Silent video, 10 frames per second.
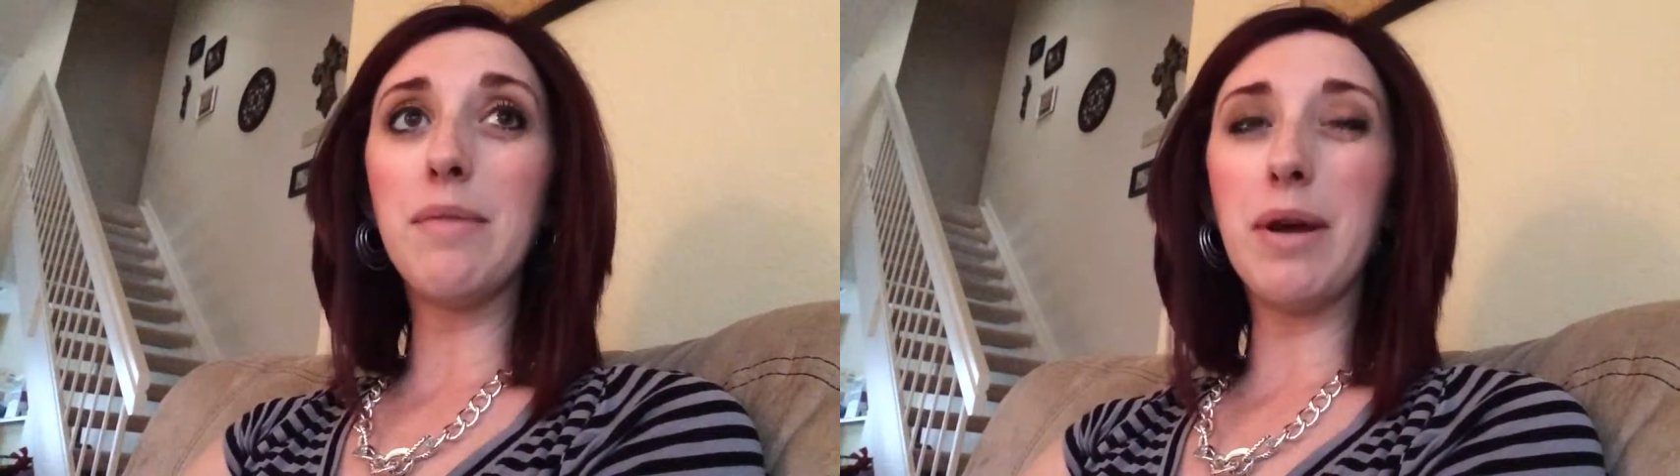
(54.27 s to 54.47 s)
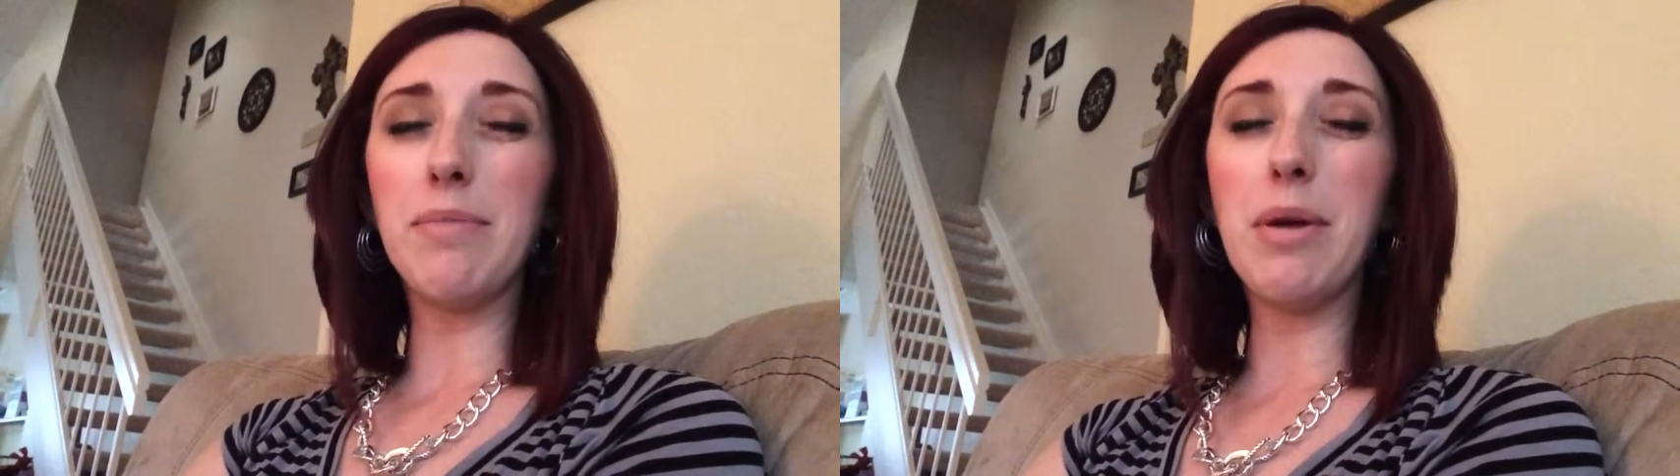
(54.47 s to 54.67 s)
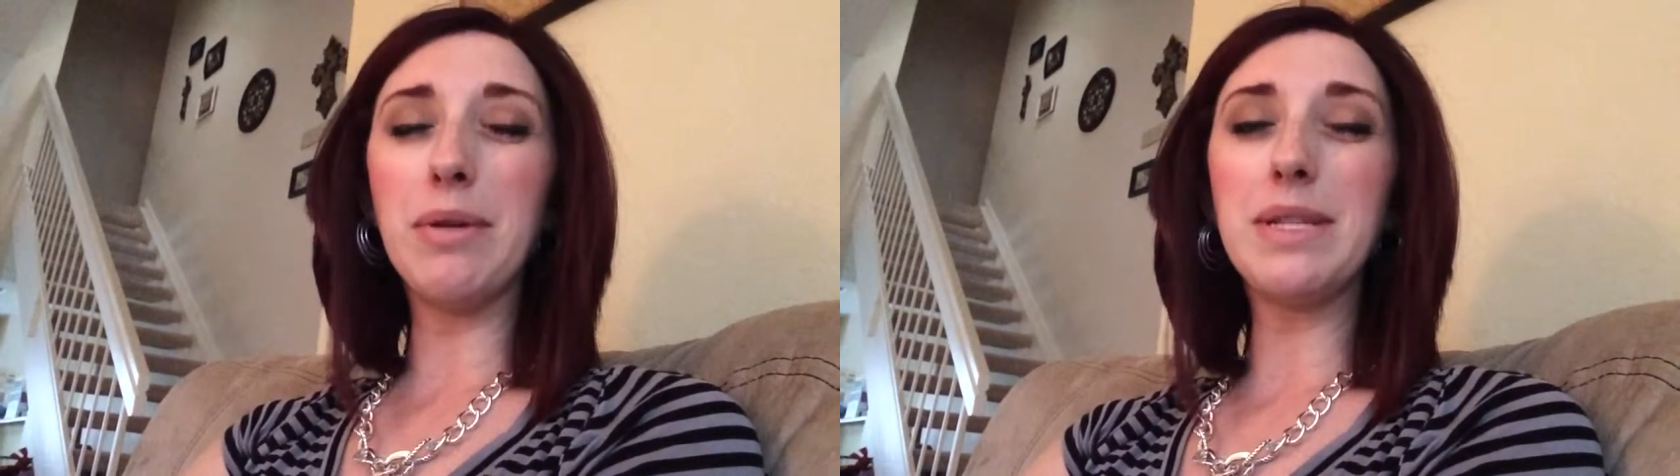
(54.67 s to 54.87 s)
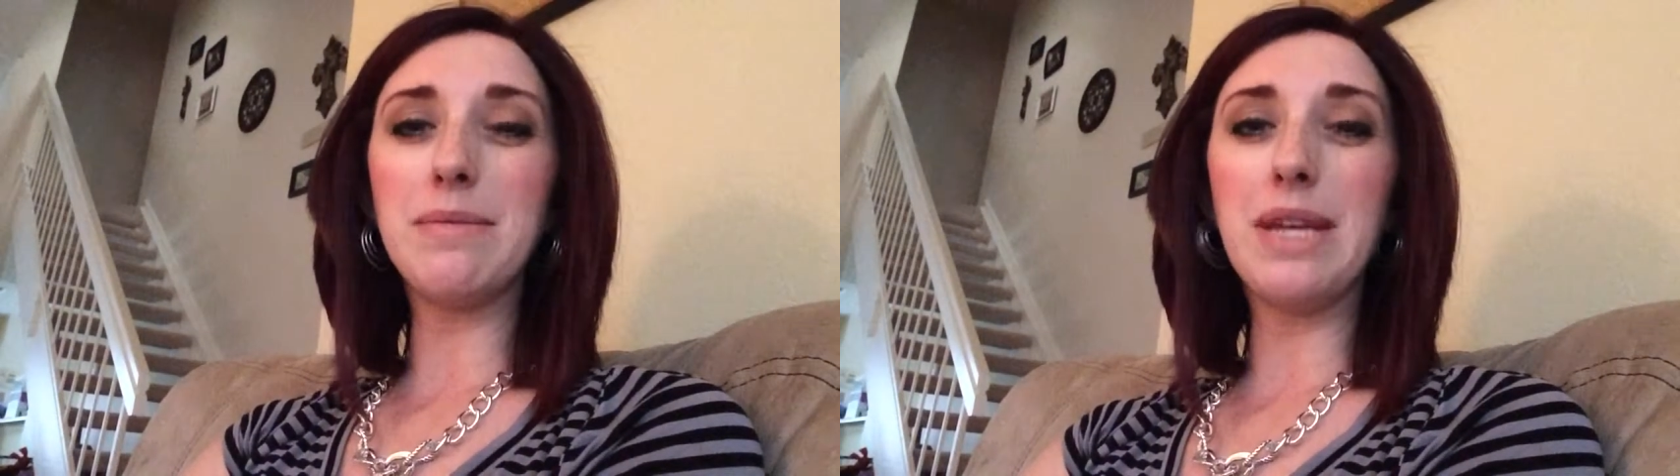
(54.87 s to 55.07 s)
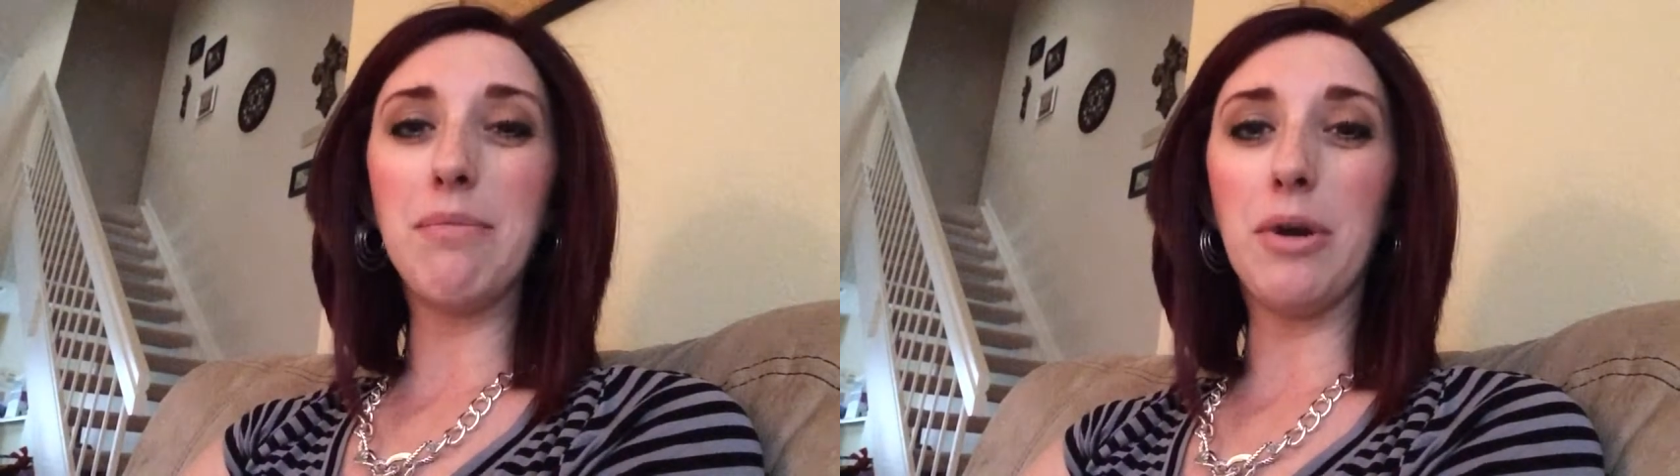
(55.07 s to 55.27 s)
about probably
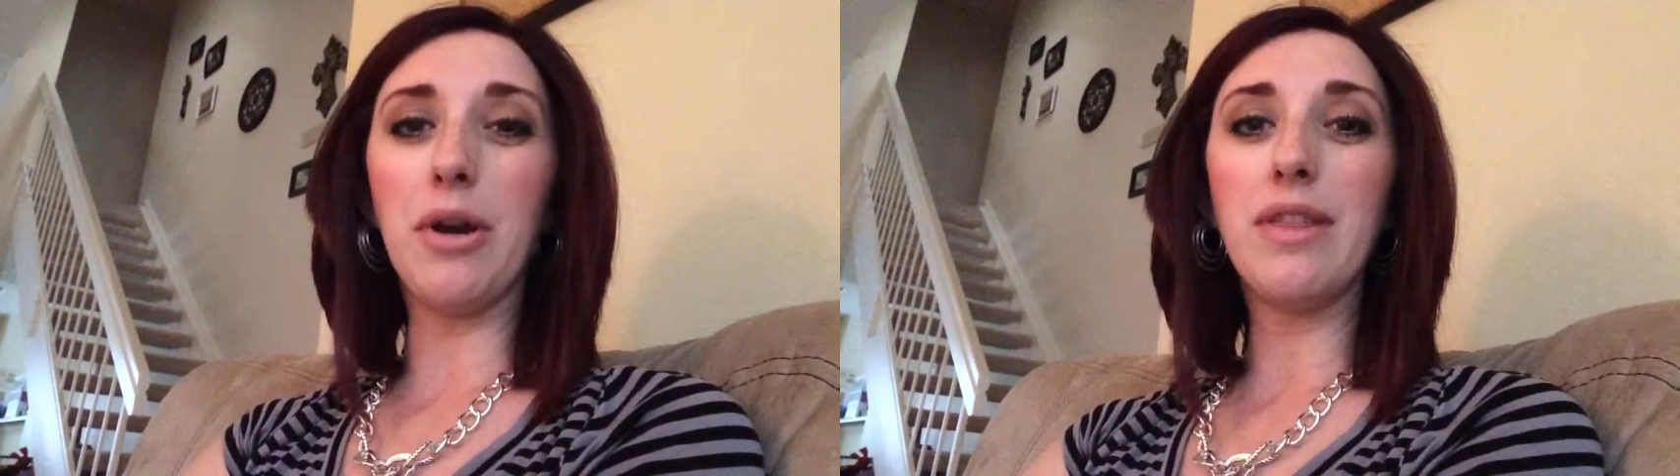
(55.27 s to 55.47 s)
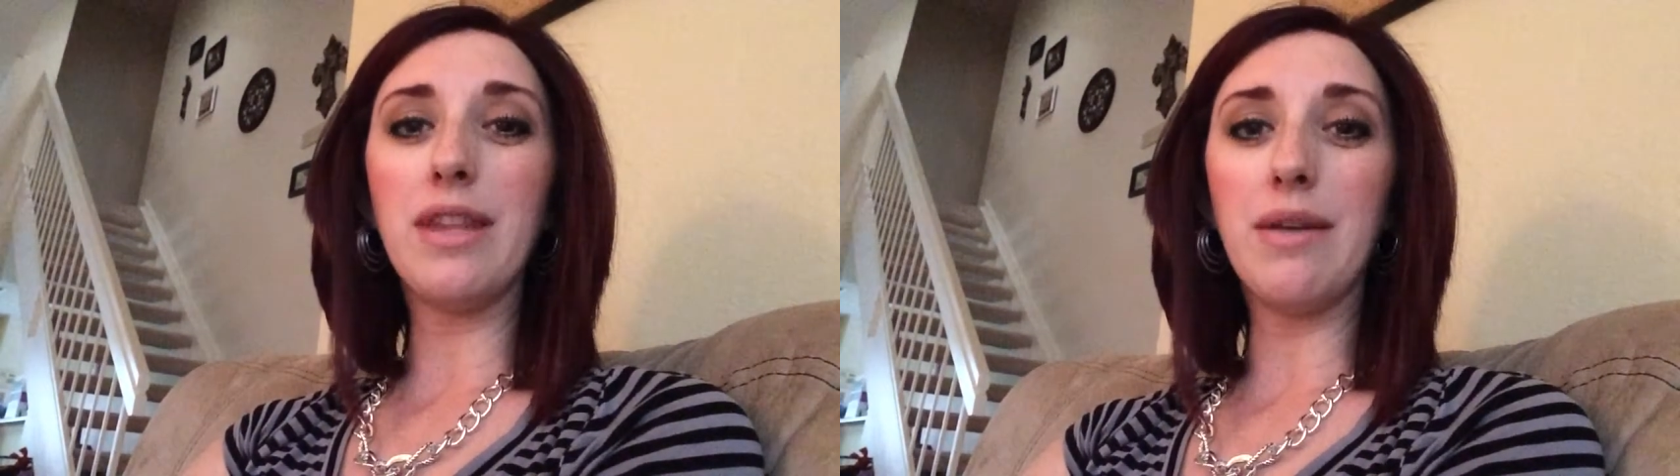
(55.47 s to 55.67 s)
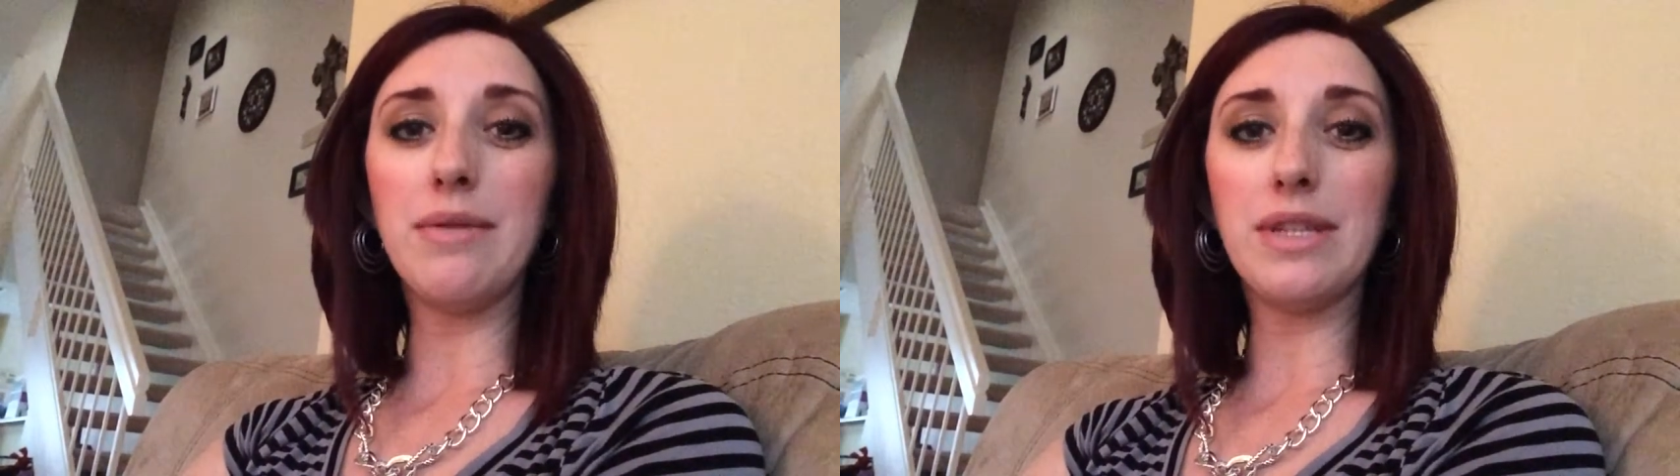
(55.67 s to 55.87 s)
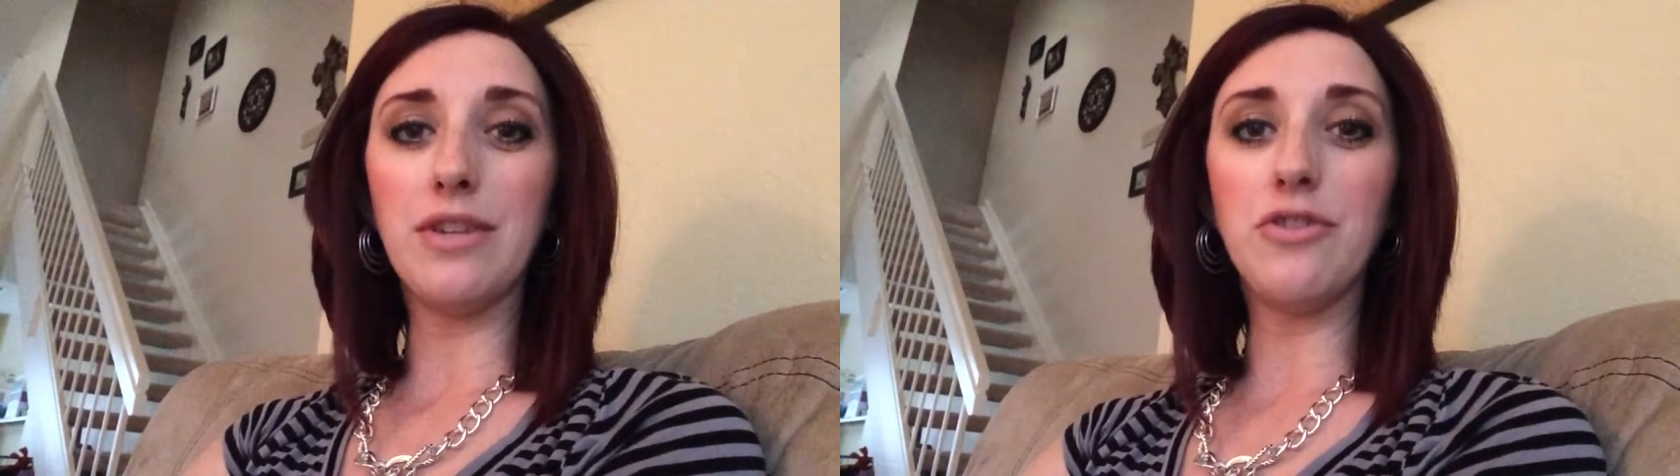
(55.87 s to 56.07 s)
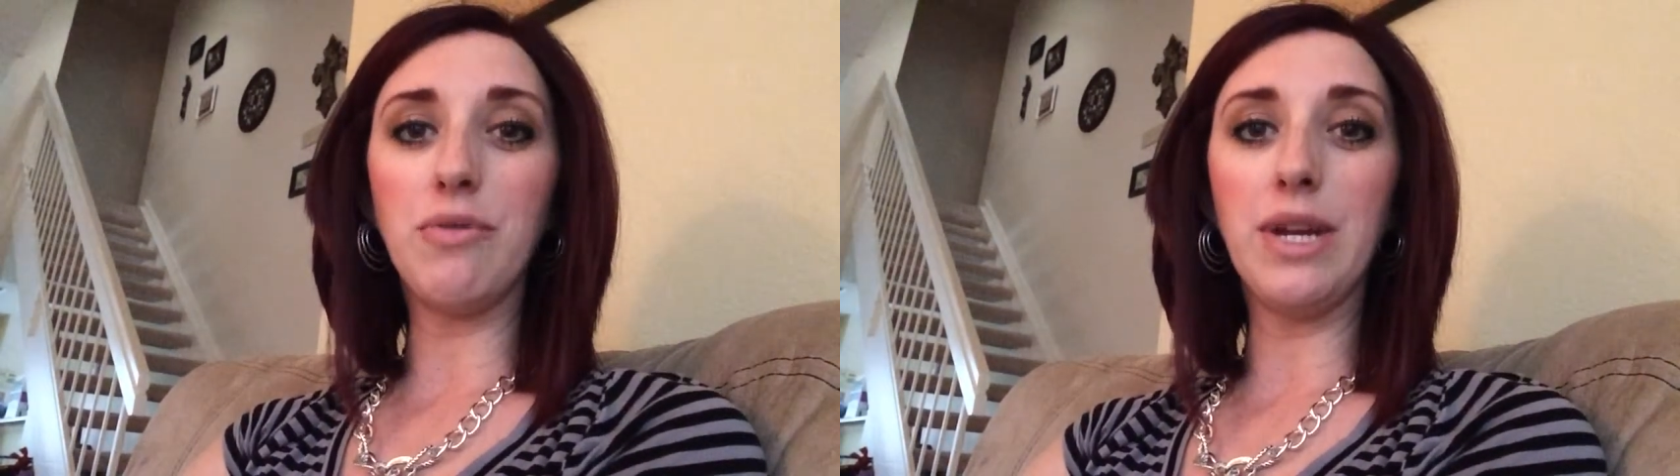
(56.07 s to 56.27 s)
September that I was
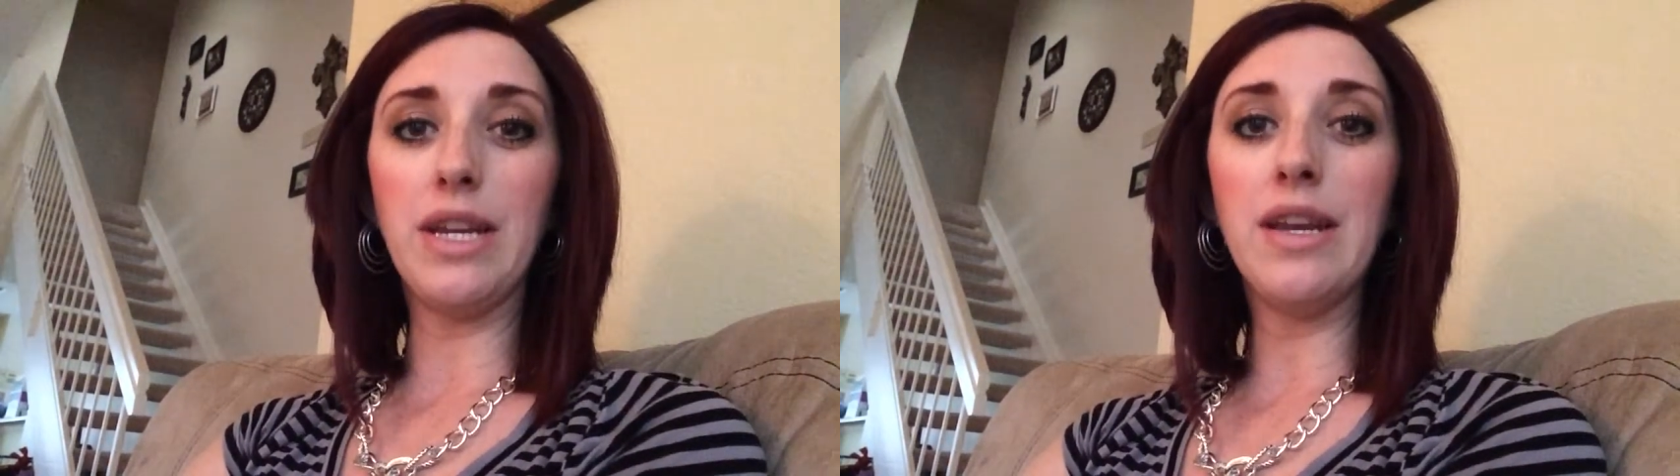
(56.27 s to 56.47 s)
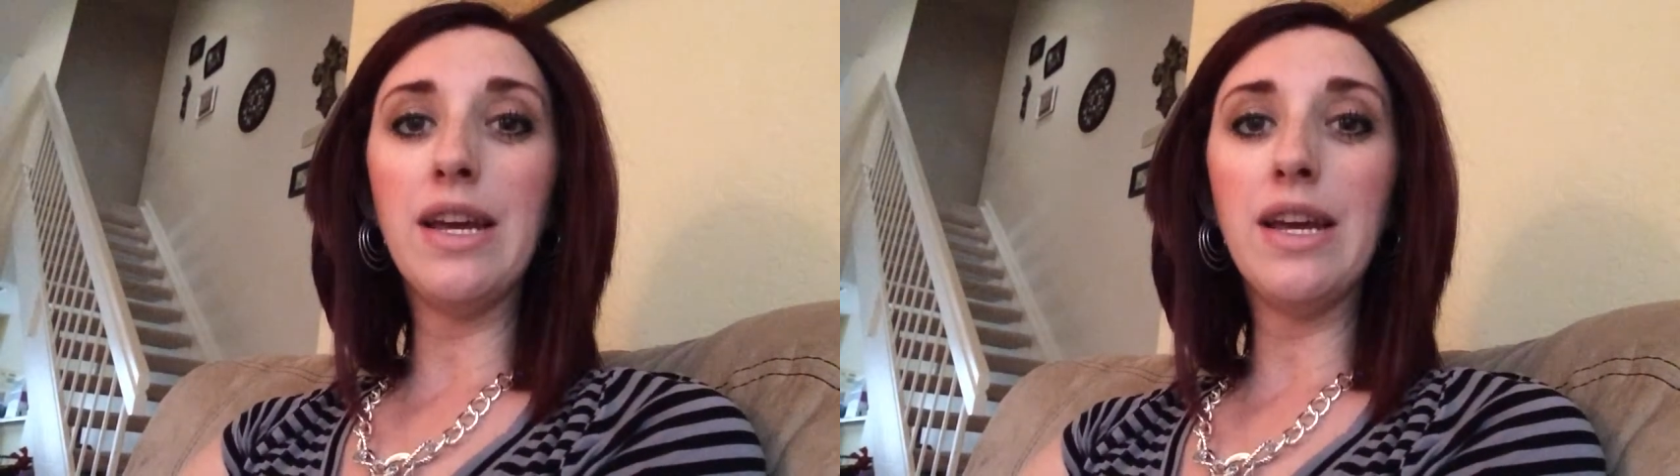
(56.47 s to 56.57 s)
going to join.